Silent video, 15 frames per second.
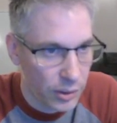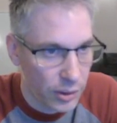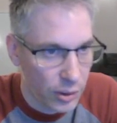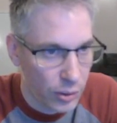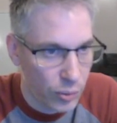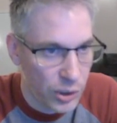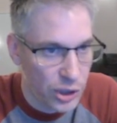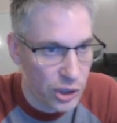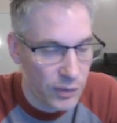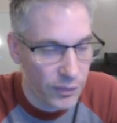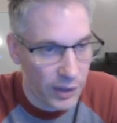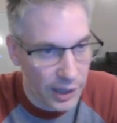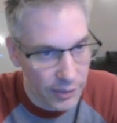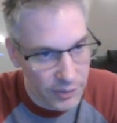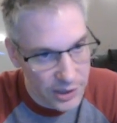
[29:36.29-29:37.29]
queen
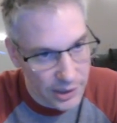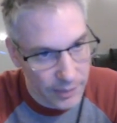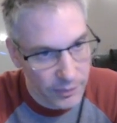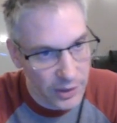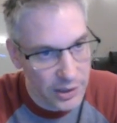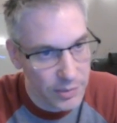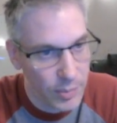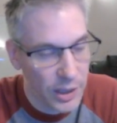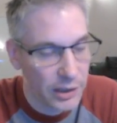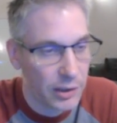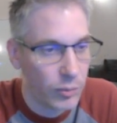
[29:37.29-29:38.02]
g5 is obvious maiden